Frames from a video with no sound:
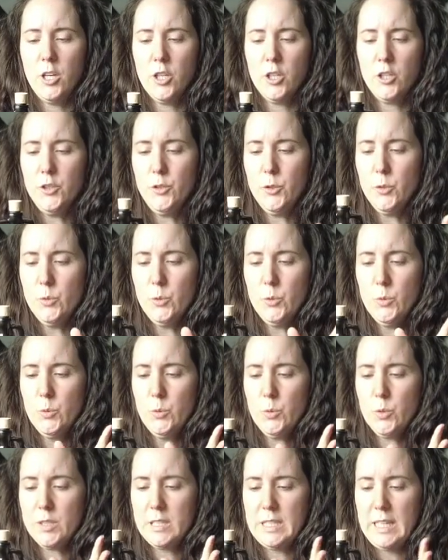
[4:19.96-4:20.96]

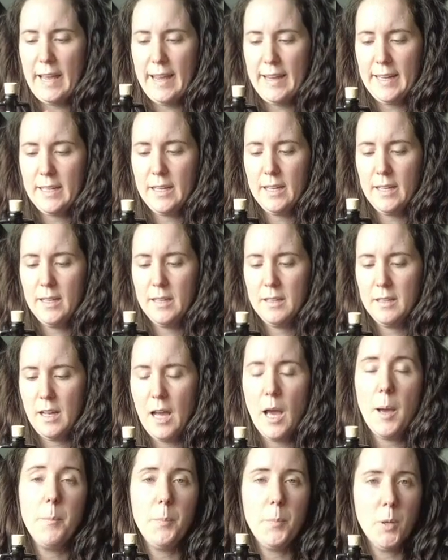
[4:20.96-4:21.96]
You take
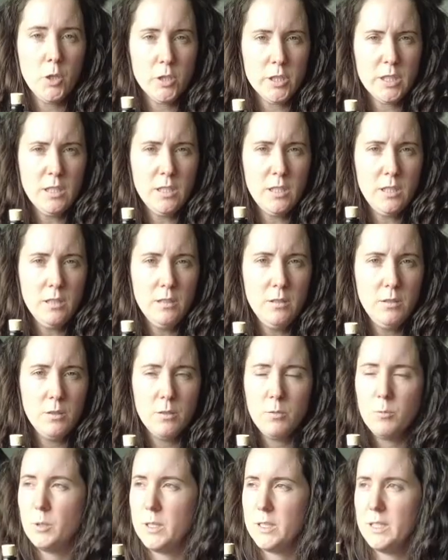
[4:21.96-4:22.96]
a bottle,
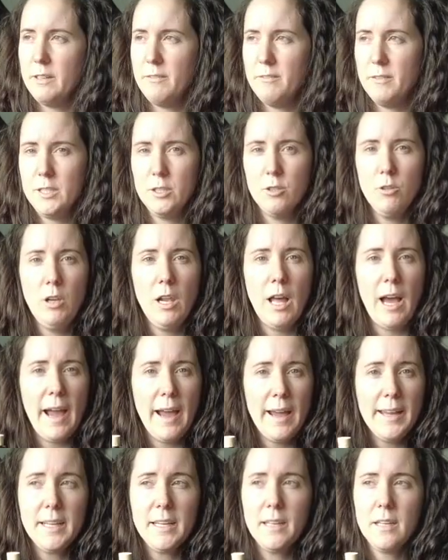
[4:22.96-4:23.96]
whatever you
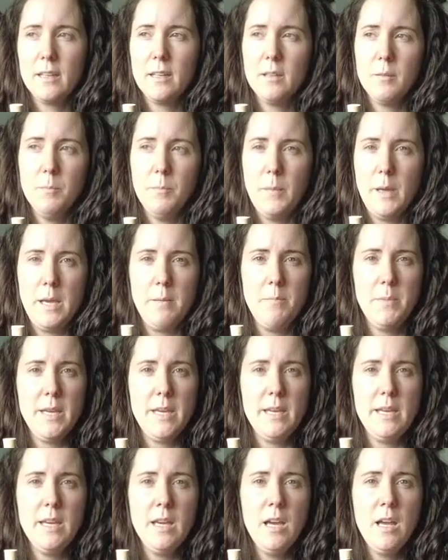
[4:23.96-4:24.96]
like,
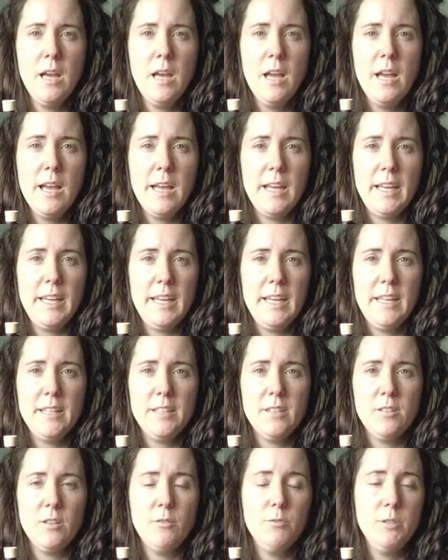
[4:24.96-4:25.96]
maybe
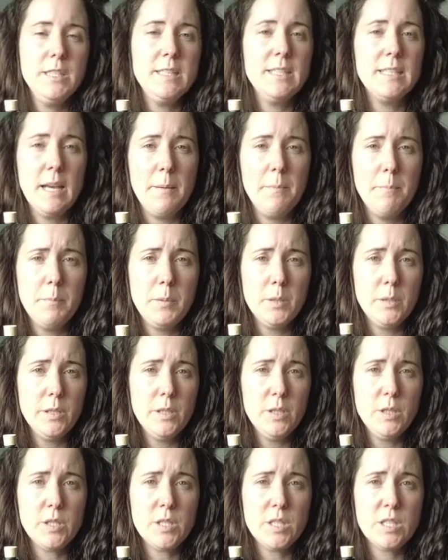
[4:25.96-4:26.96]
it
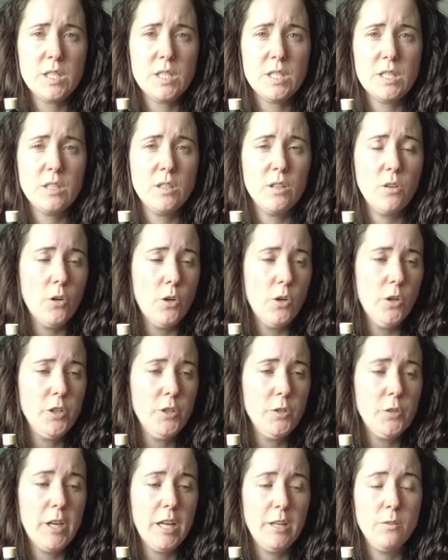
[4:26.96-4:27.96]
resembles, or
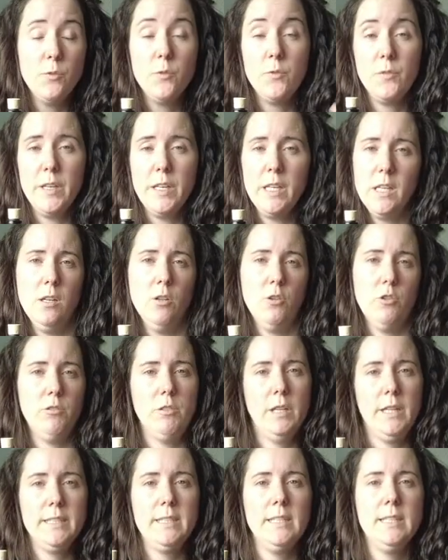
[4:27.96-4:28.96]
you can feel
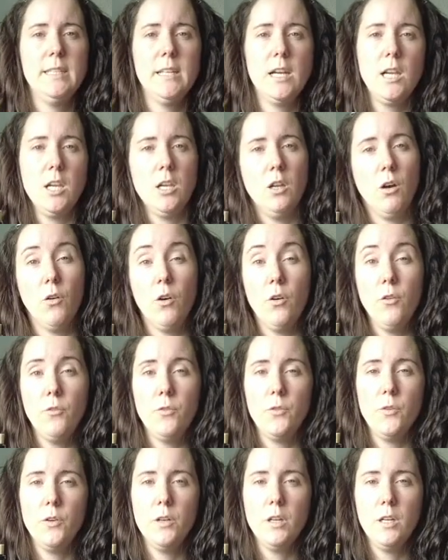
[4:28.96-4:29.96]
already the
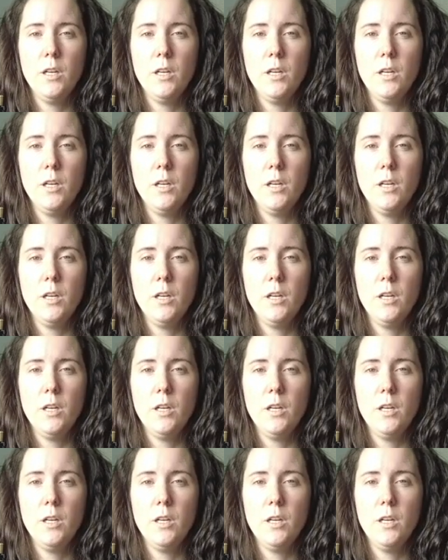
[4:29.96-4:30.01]
love